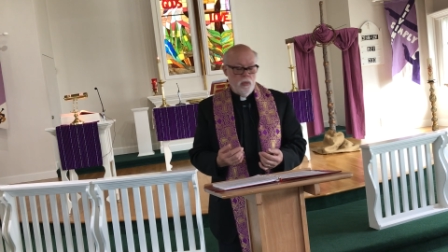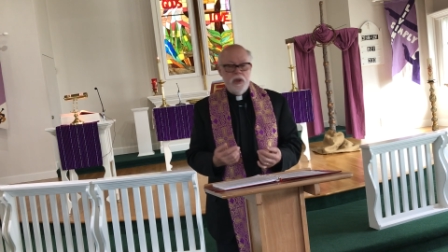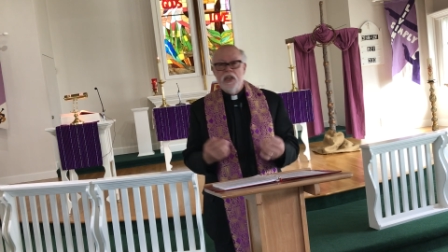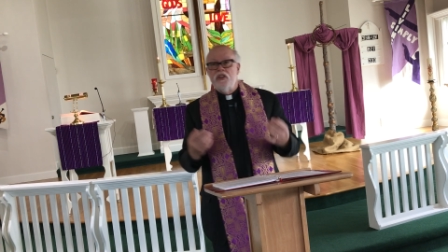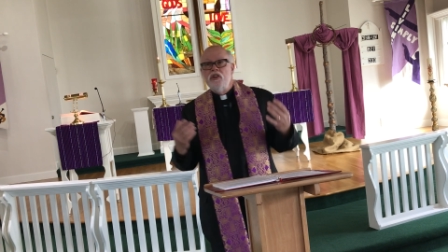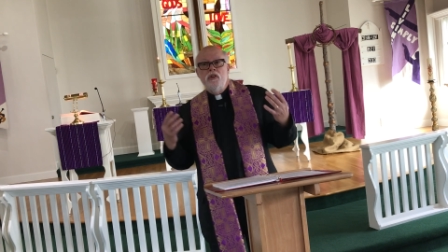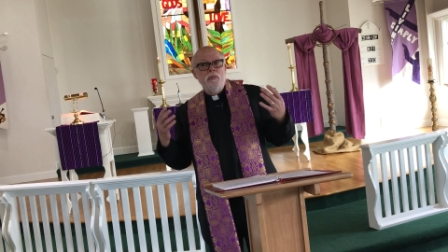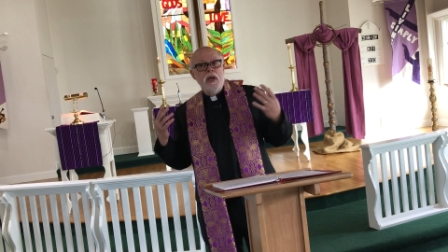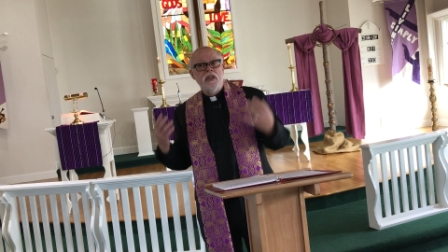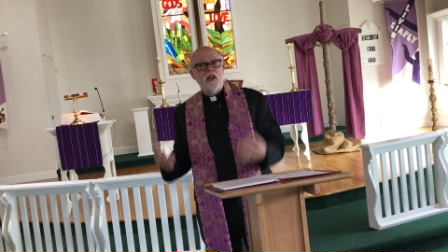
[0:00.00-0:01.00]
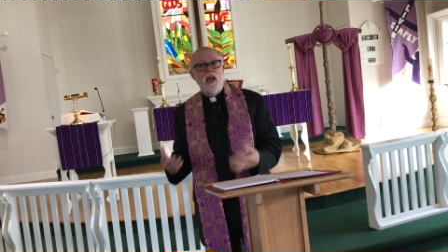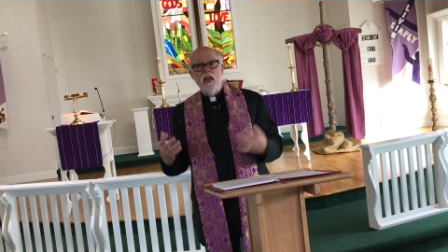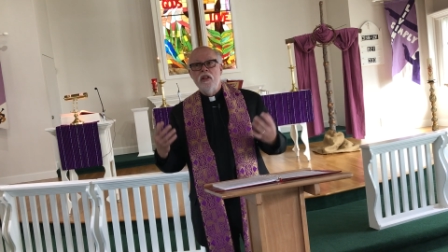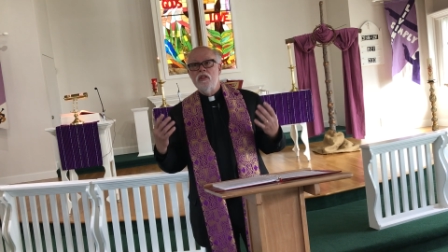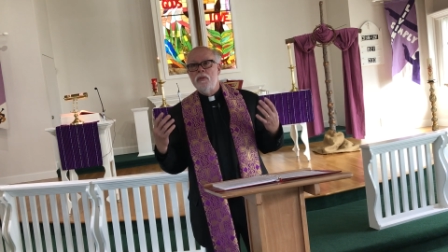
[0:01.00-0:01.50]
We need to
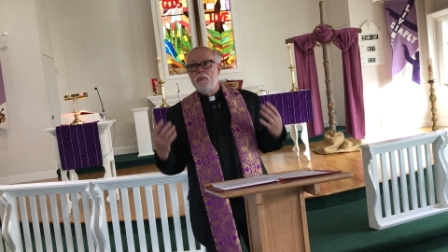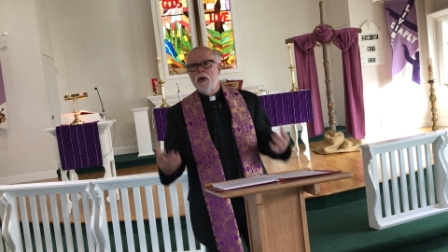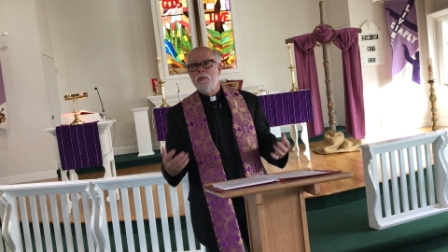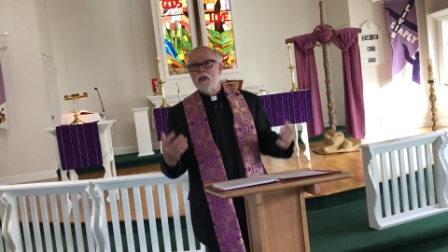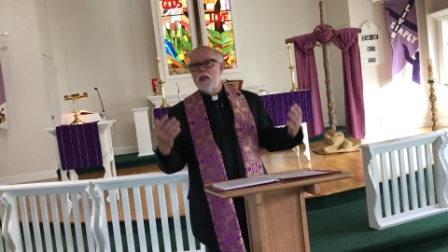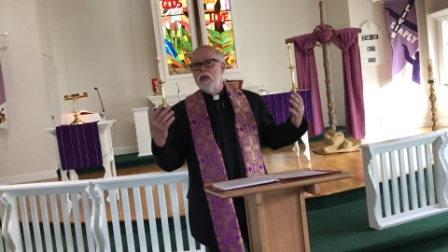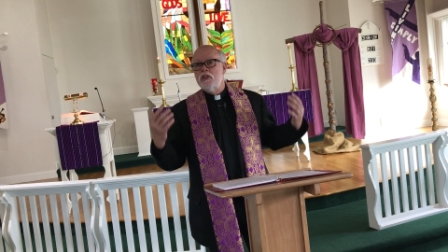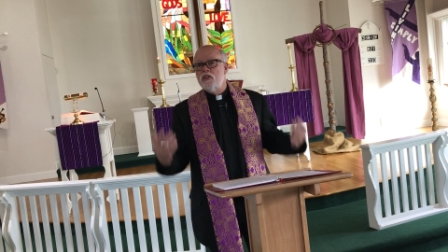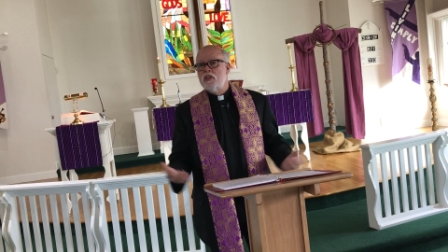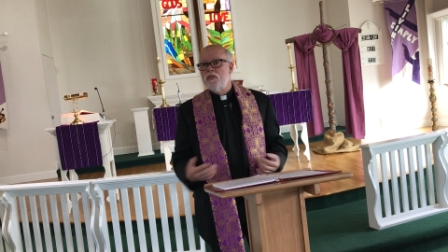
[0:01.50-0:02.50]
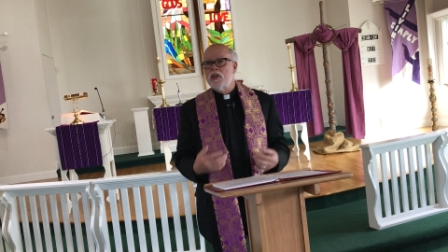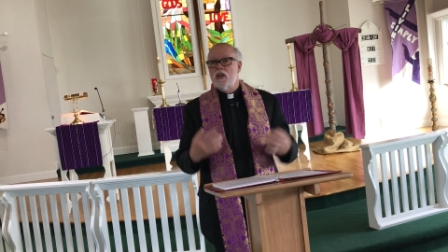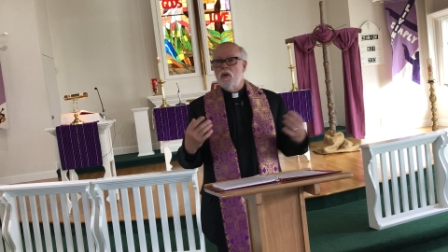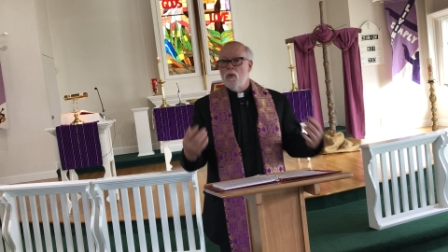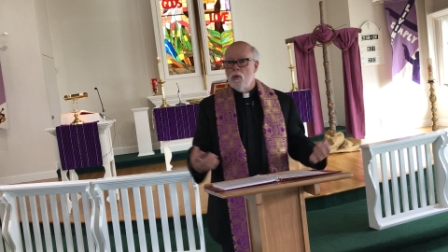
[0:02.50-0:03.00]
maintain the public and
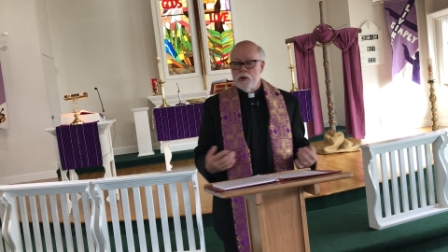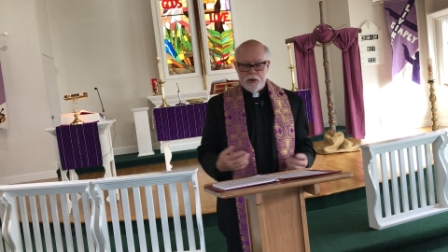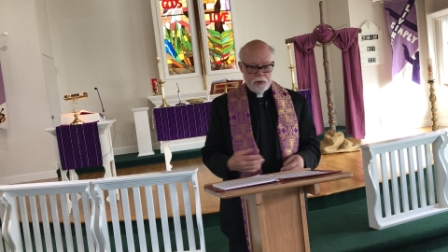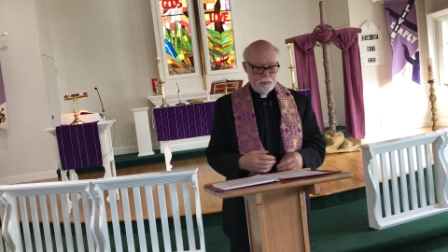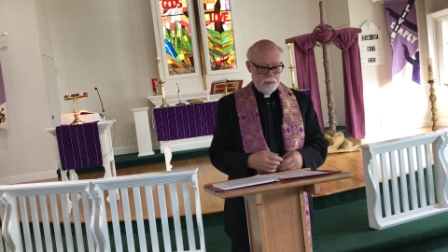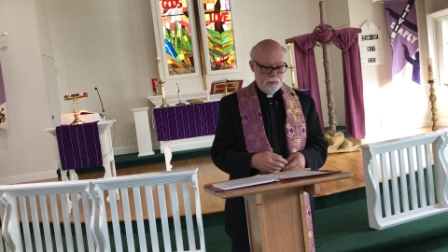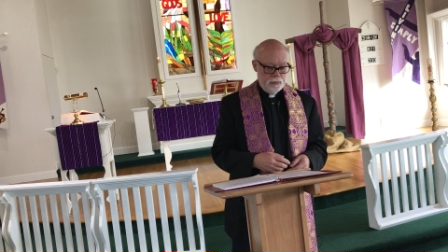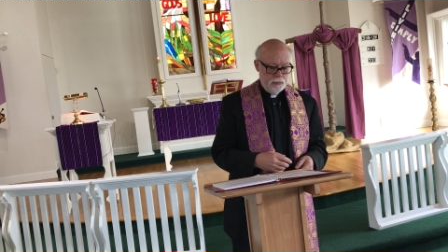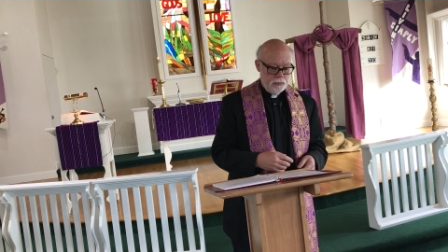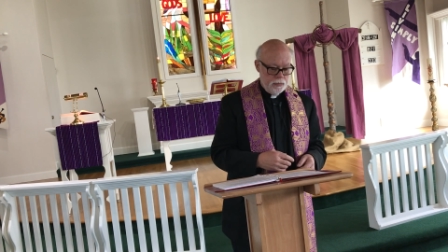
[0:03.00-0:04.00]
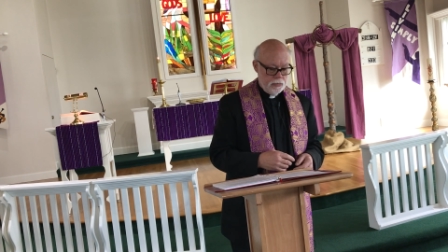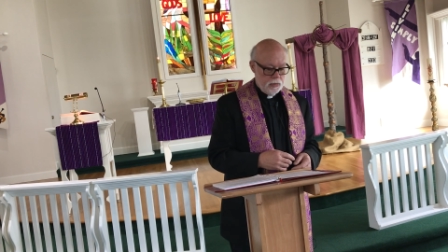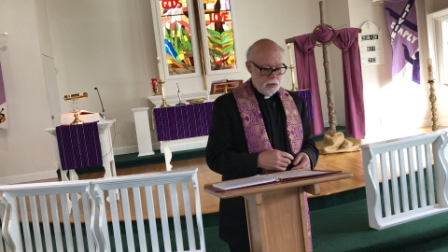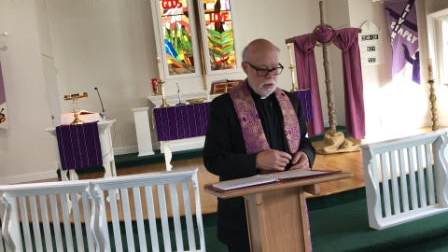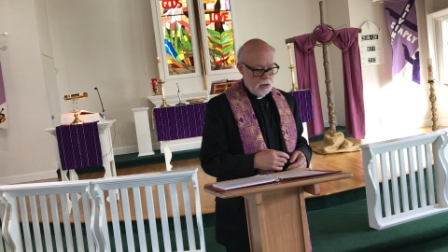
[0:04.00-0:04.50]
civic order.
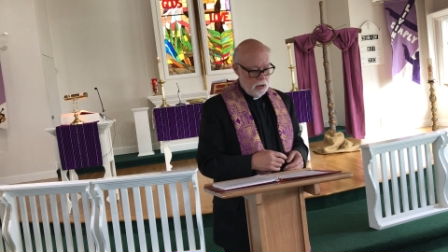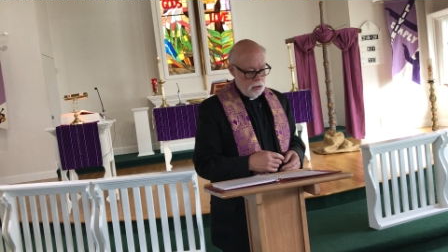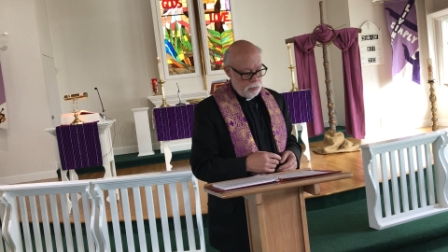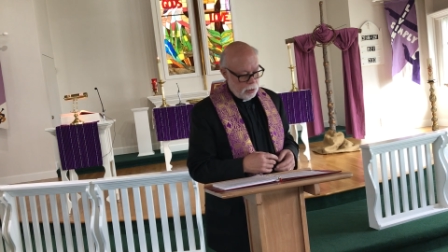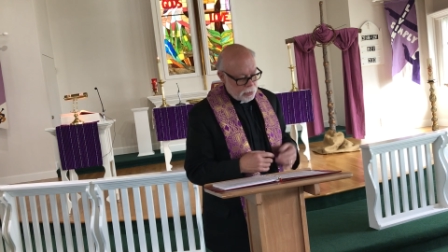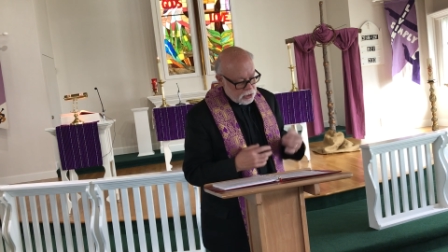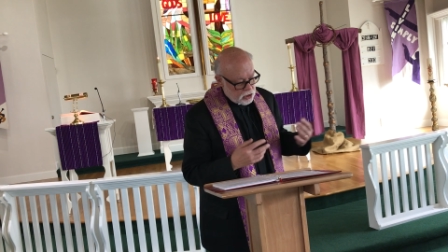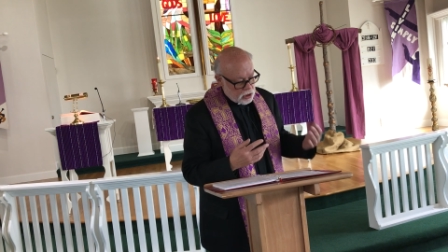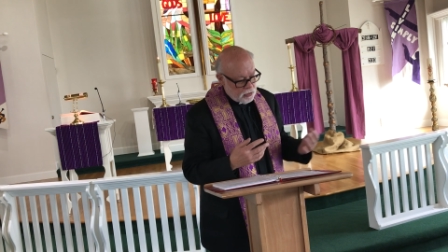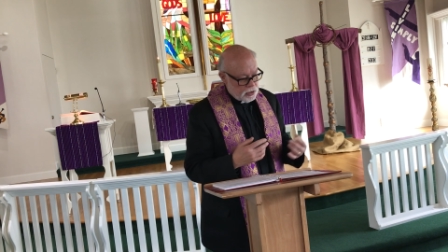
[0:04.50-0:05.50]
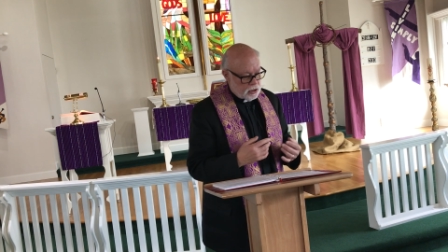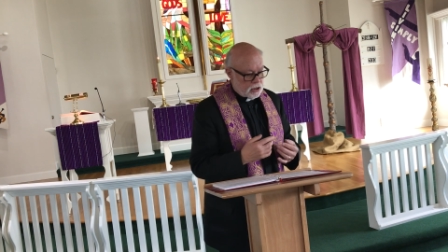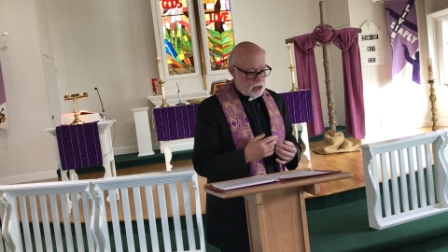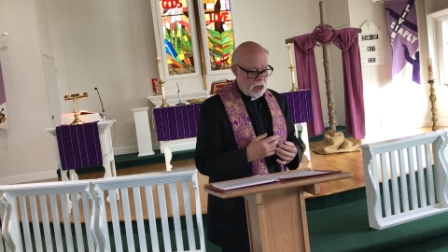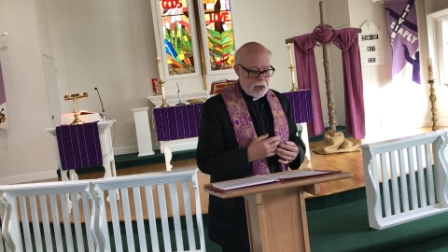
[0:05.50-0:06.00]
Public
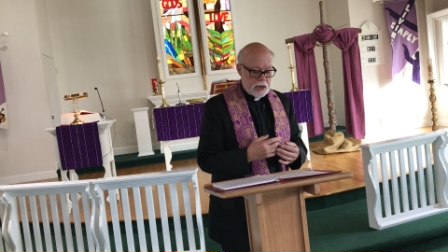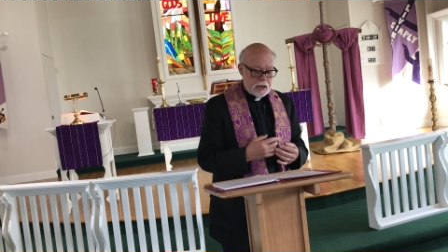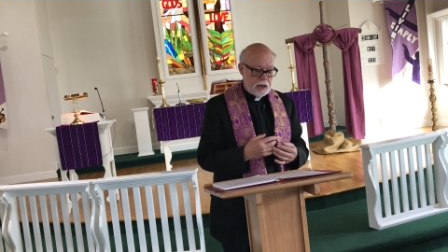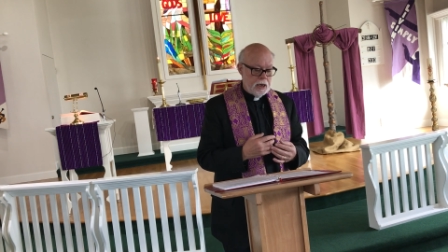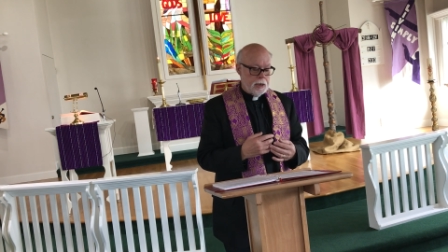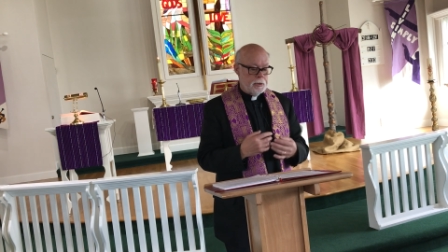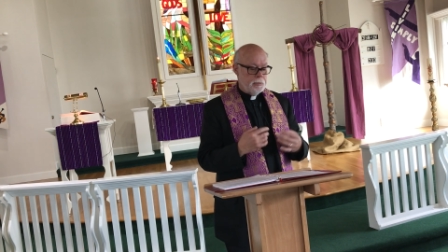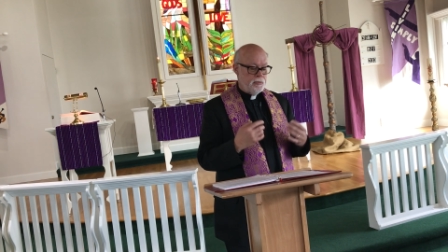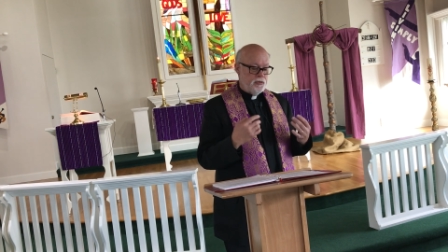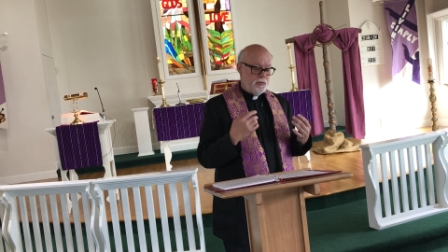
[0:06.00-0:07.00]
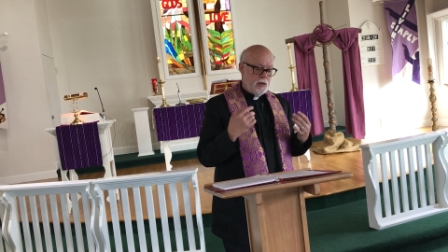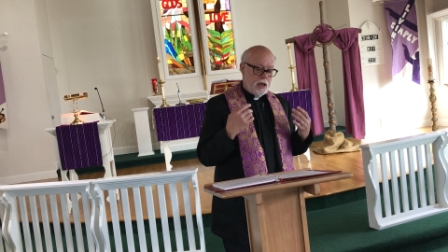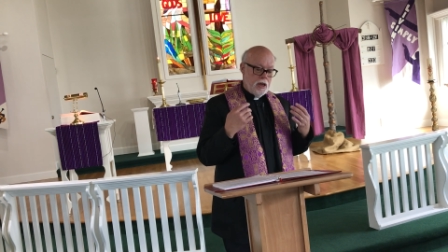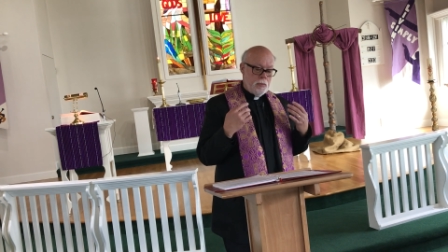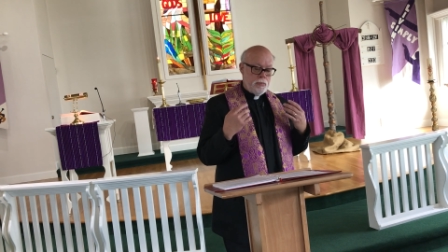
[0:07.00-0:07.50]
servants like uh,
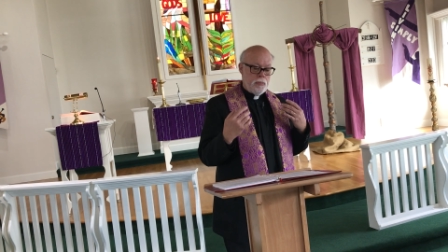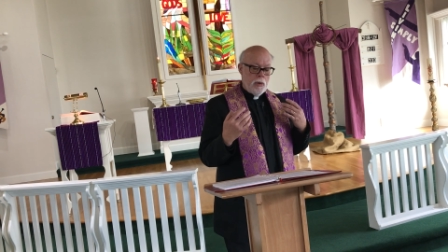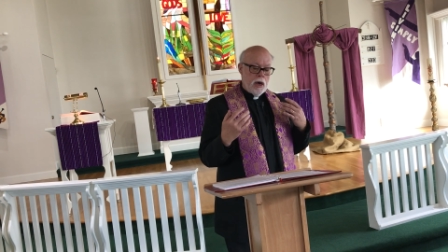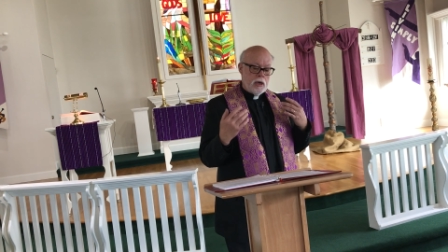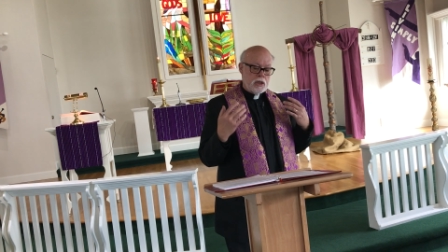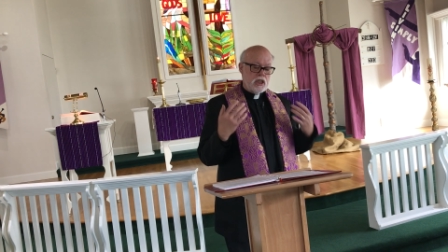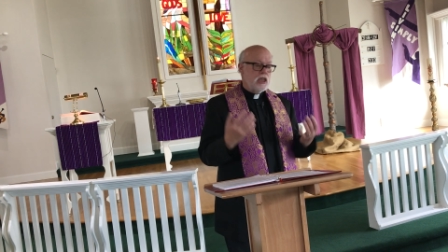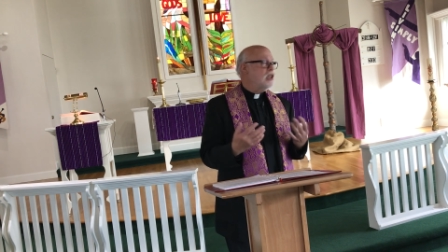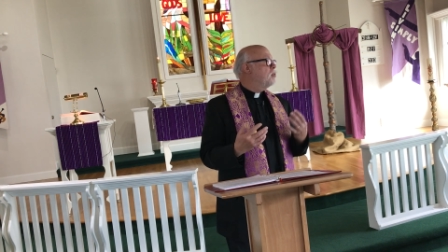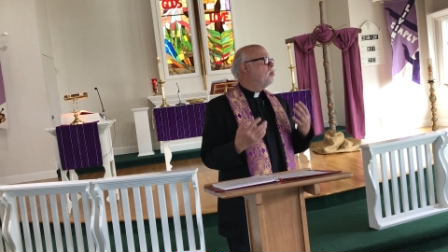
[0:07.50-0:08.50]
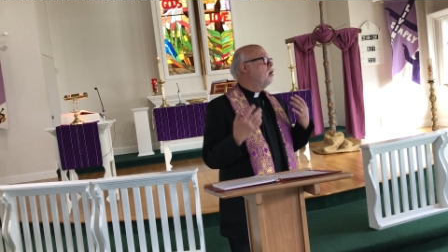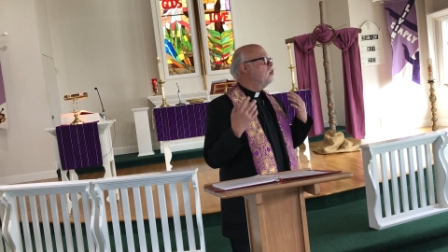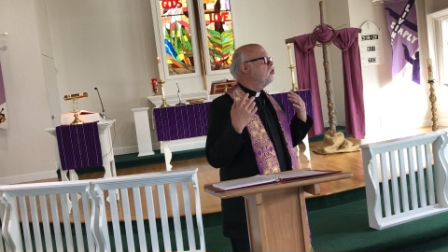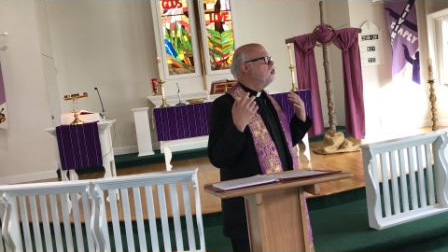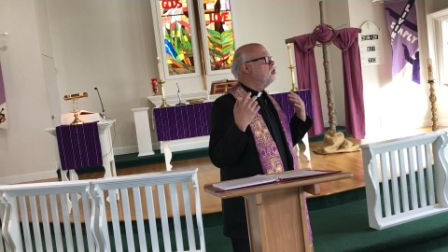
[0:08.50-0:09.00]
uh,
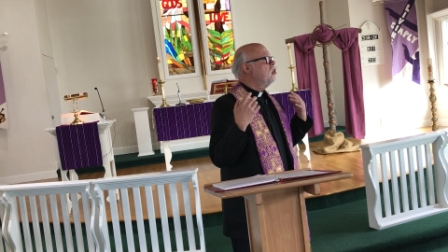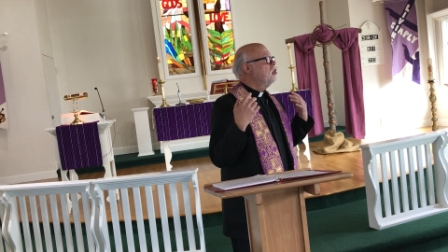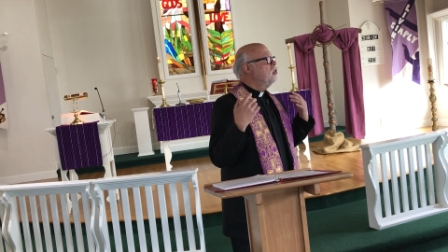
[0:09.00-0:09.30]
city-sponsored